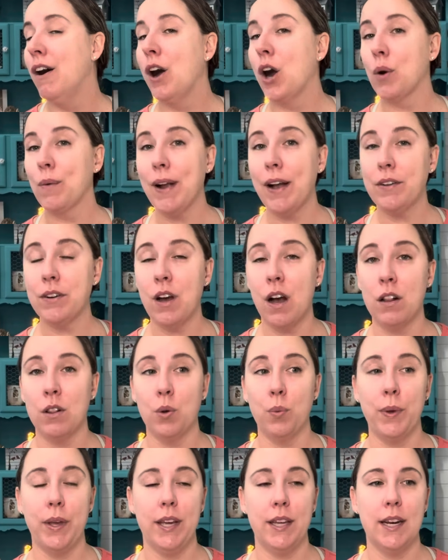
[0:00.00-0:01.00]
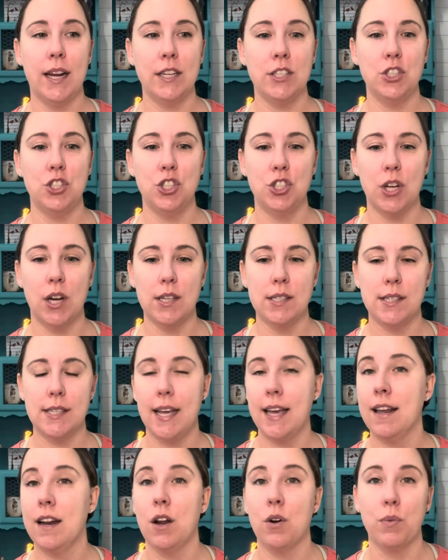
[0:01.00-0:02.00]
around Halloween, I just
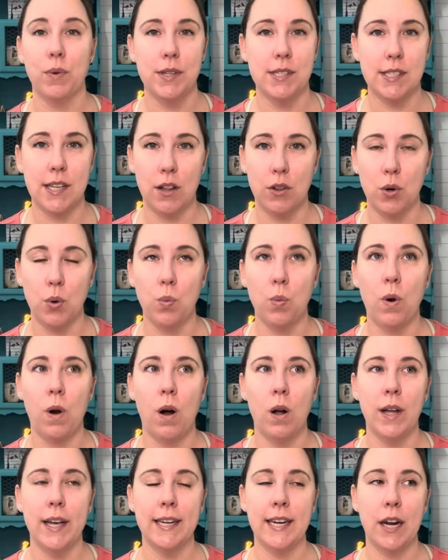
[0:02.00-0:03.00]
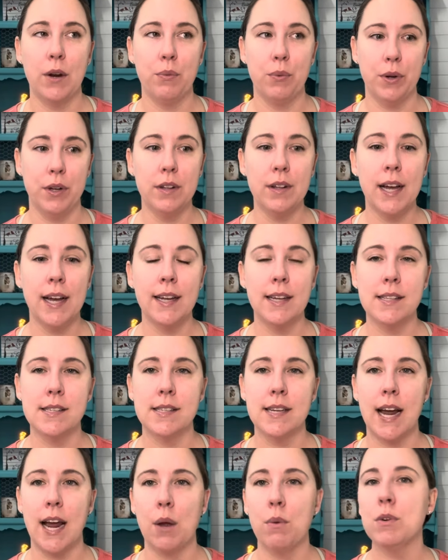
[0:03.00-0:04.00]
hit a reseller wall and I
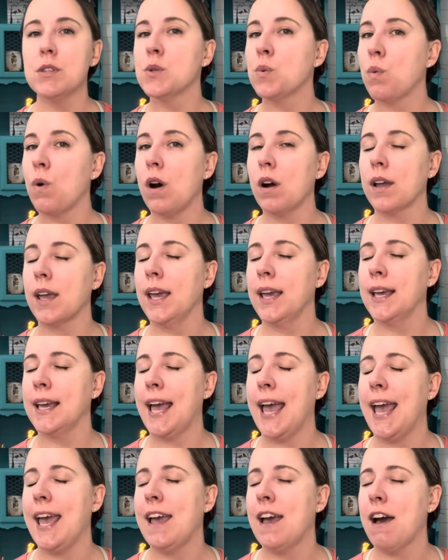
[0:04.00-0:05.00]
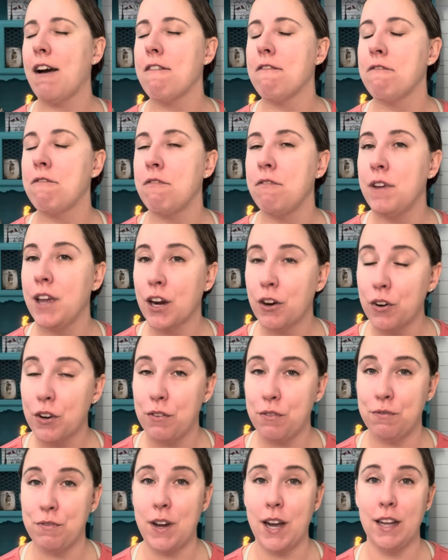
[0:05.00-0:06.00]
realized I was walking a very
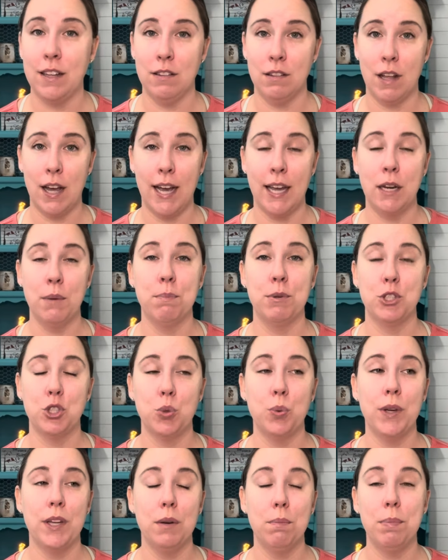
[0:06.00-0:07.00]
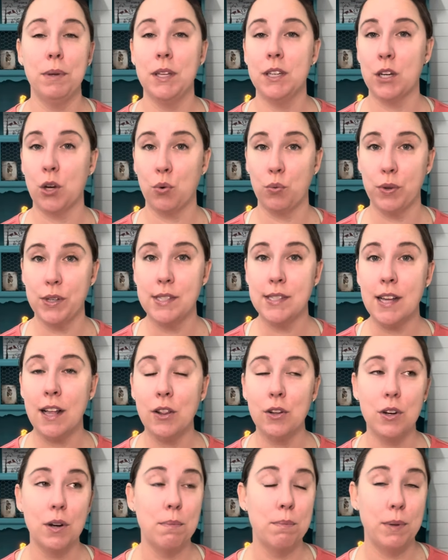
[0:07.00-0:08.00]
fine line between being a
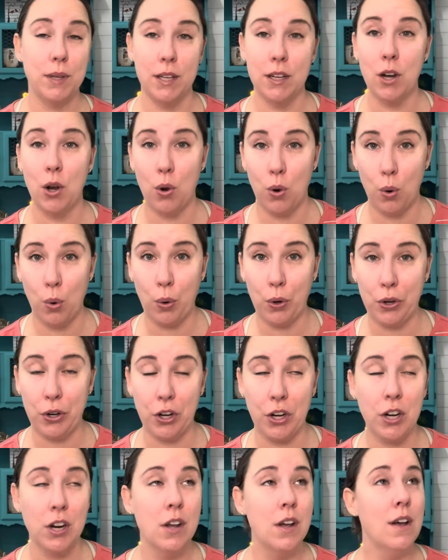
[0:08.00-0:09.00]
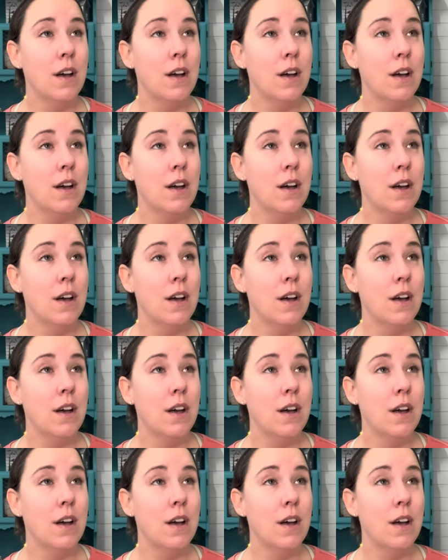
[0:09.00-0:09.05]
reseller and being a hoarder.